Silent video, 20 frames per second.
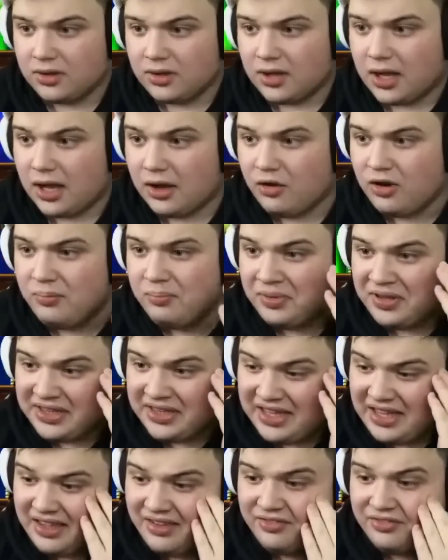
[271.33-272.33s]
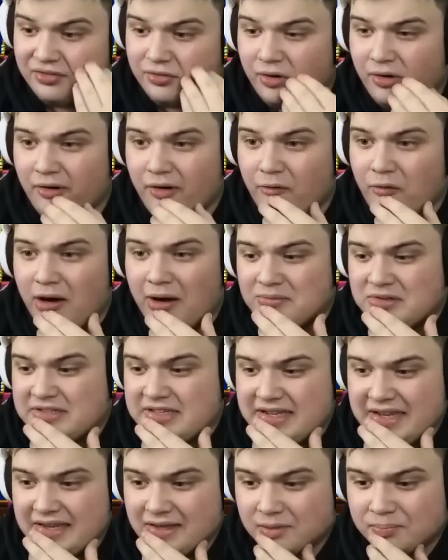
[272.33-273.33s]
I couldn't believe what, what I'm
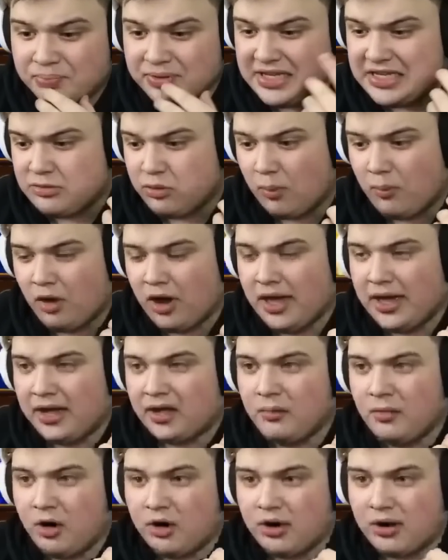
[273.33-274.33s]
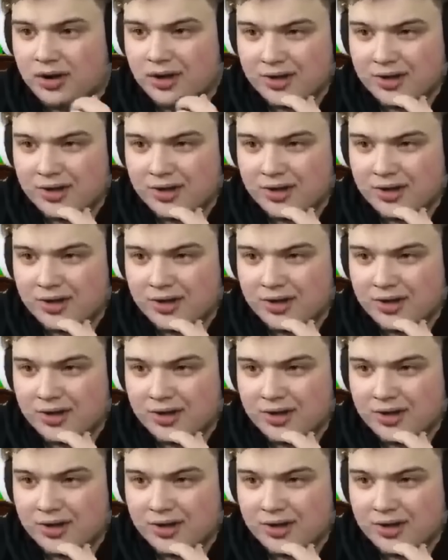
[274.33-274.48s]
seeing. Please, one more hit. Come on.